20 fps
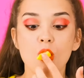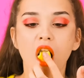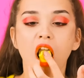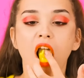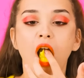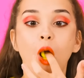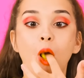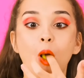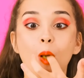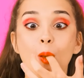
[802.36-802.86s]

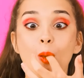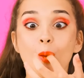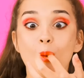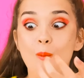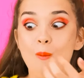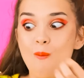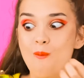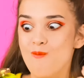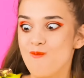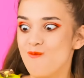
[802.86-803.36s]
It's
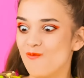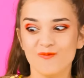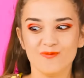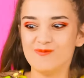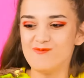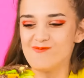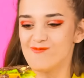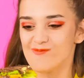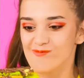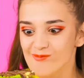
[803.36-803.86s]
delicious
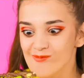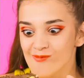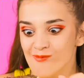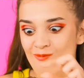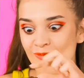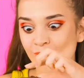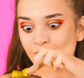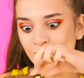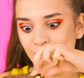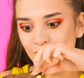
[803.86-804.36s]
without
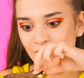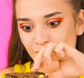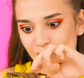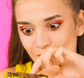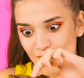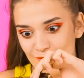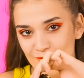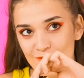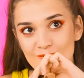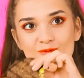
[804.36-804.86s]
chocolate.
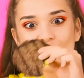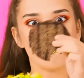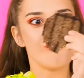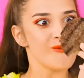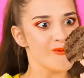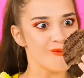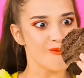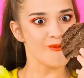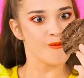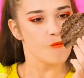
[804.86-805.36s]

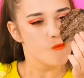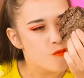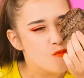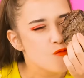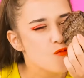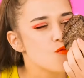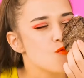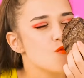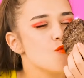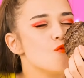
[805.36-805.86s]

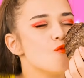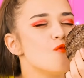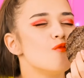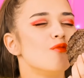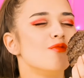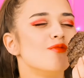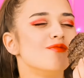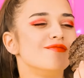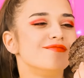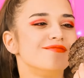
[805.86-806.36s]
Look at
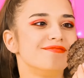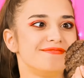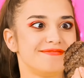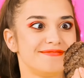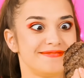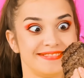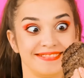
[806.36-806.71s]
the fried